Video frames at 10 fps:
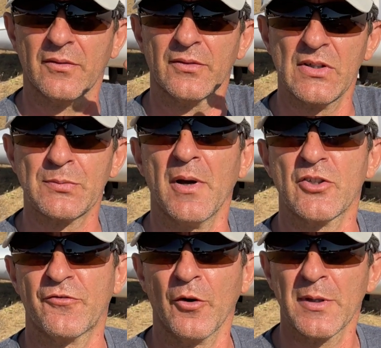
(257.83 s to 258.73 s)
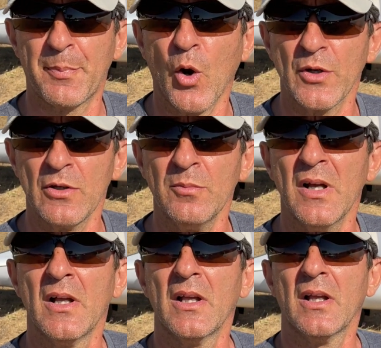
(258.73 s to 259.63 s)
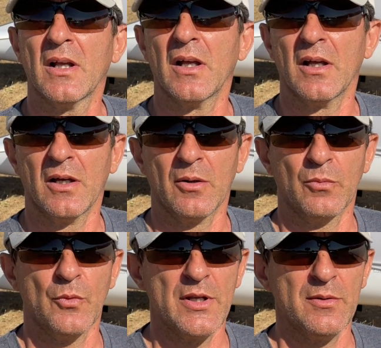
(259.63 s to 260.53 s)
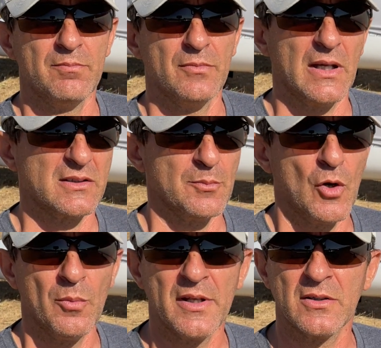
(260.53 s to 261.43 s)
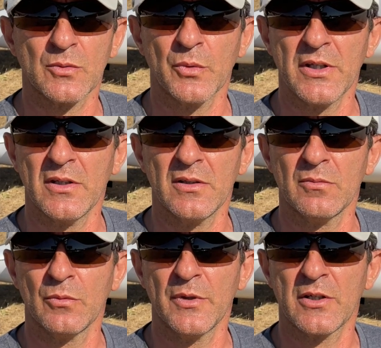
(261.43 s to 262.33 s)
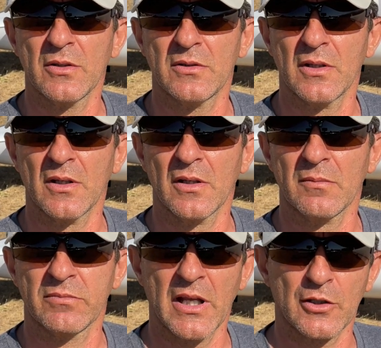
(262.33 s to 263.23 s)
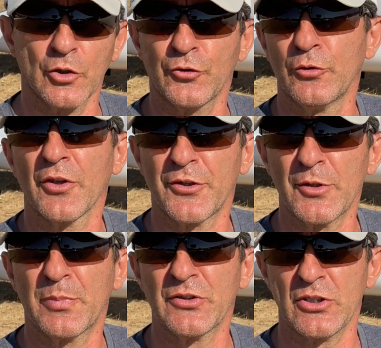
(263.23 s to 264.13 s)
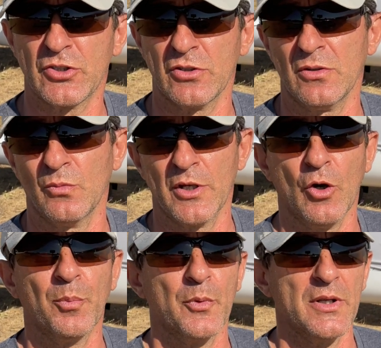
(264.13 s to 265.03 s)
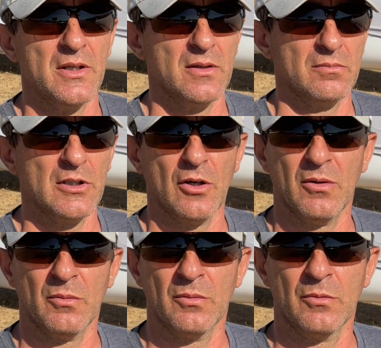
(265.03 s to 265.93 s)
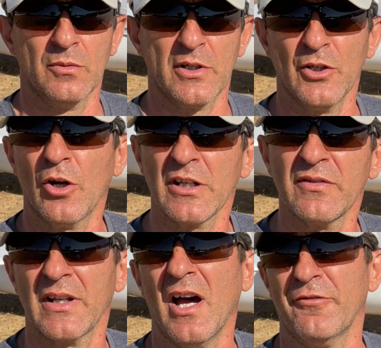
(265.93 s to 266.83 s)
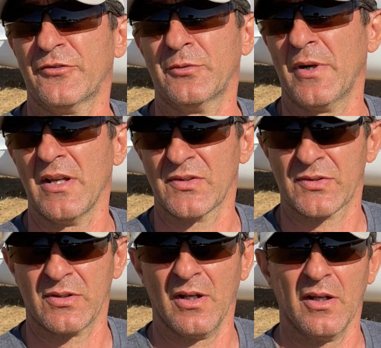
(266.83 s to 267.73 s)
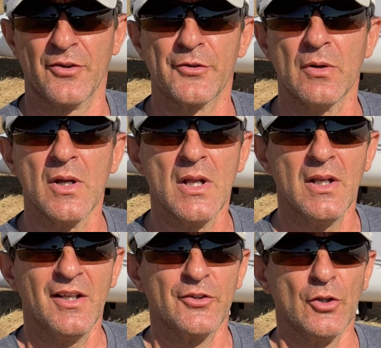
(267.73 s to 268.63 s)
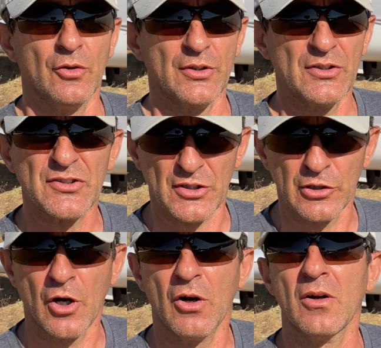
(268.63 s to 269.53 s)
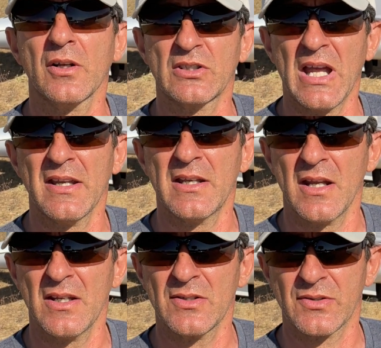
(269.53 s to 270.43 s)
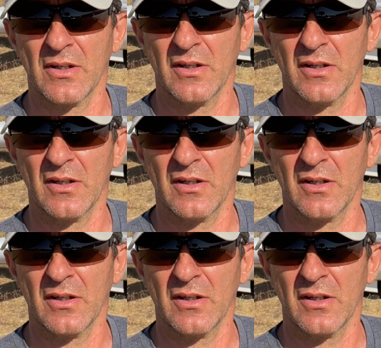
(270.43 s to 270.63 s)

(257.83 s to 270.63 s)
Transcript: this much from the podium. At the moment, we could get close to the third position. We hope we're not even half the race through. So this is a long 10 days